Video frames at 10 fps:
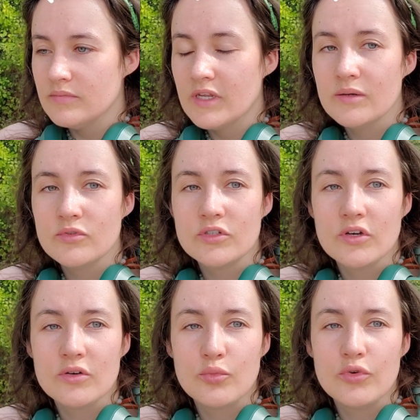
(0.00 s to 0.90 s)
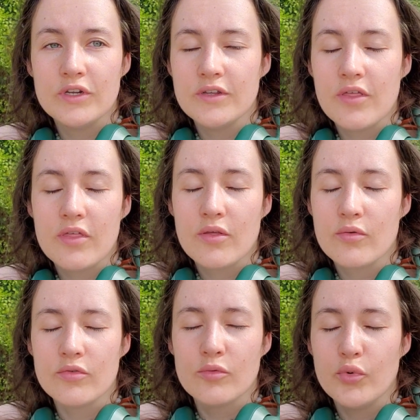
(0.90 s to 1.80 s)
I'm just gonna breathe
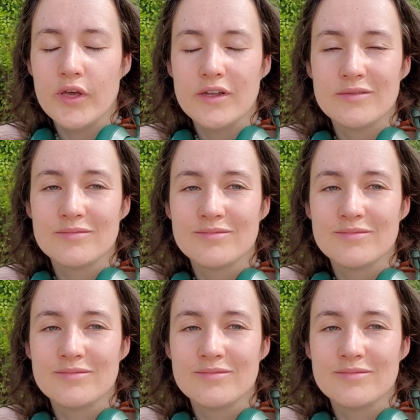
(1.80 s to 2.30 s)
through the pain.